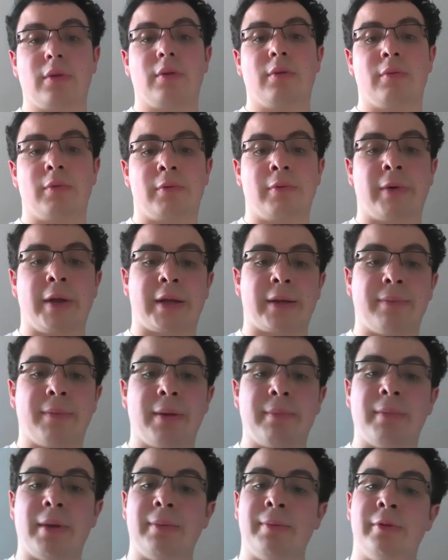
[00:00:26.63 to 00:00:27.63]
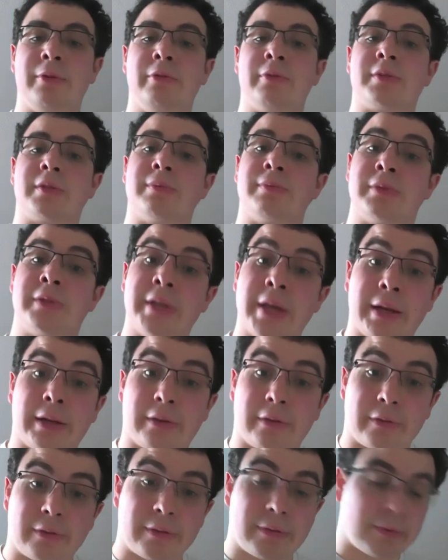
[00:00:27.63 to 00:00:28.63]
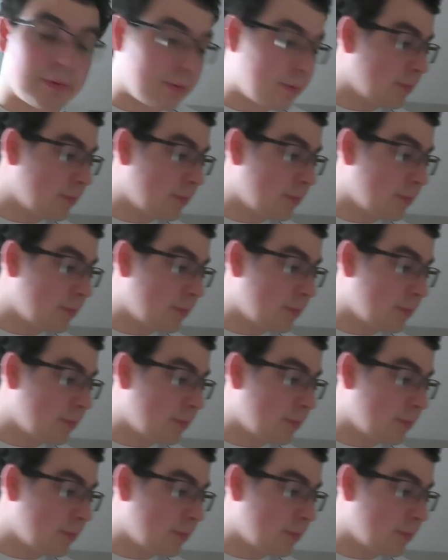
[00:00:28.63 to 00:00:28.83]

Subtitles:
Would recommend maybe doing some tennis.